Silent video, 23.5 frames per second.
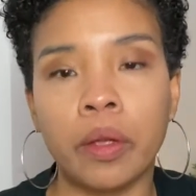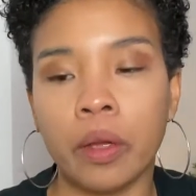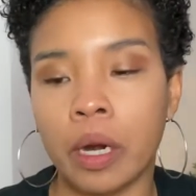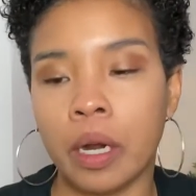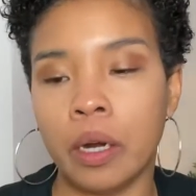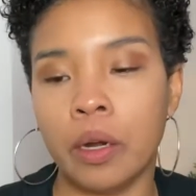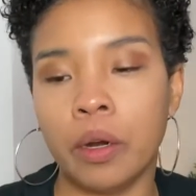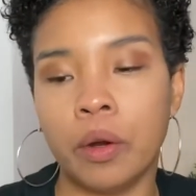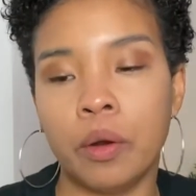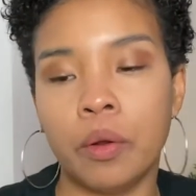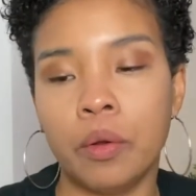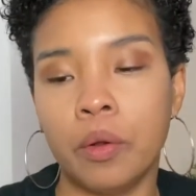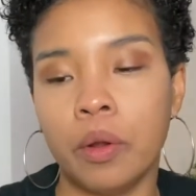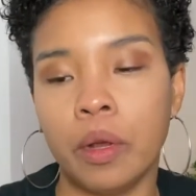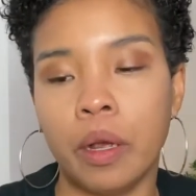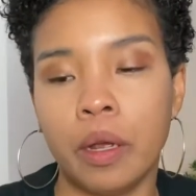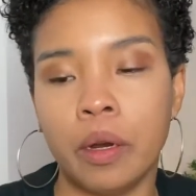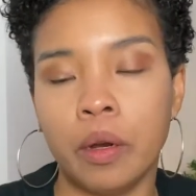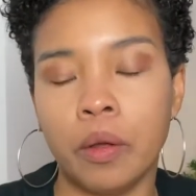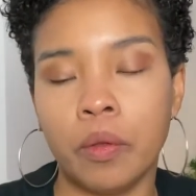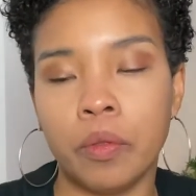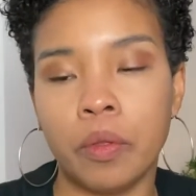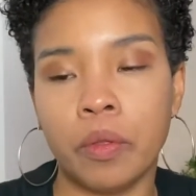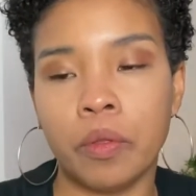I
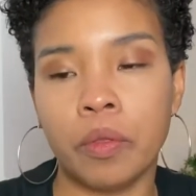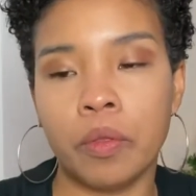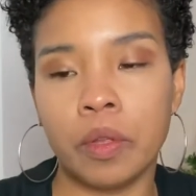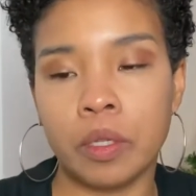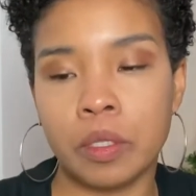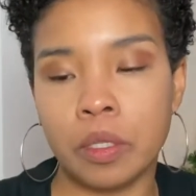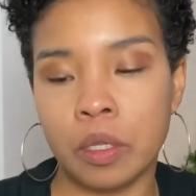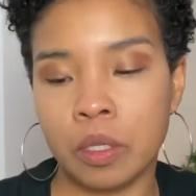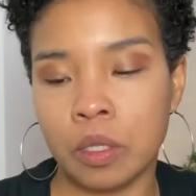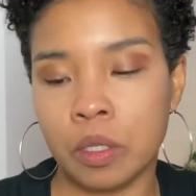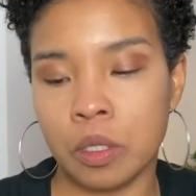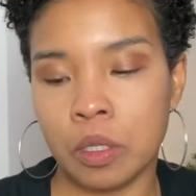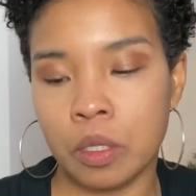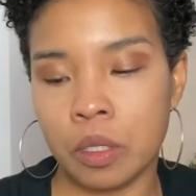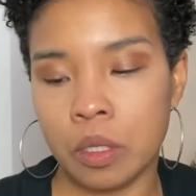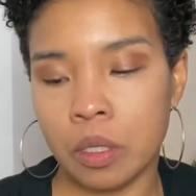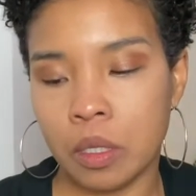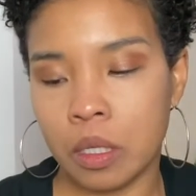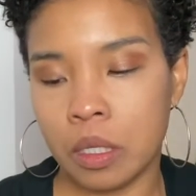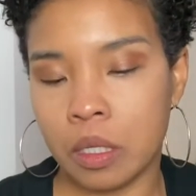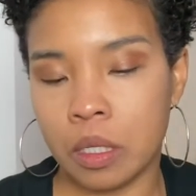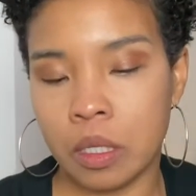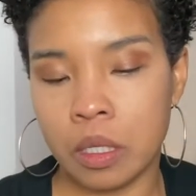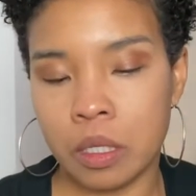know that this
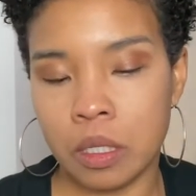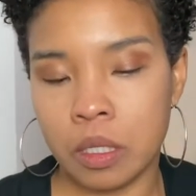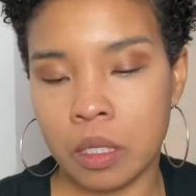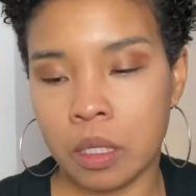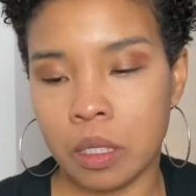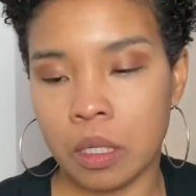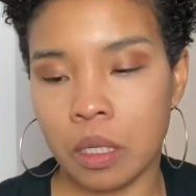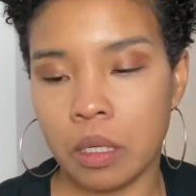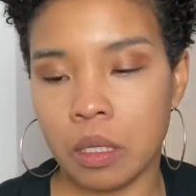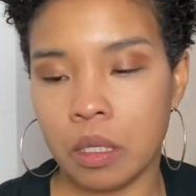is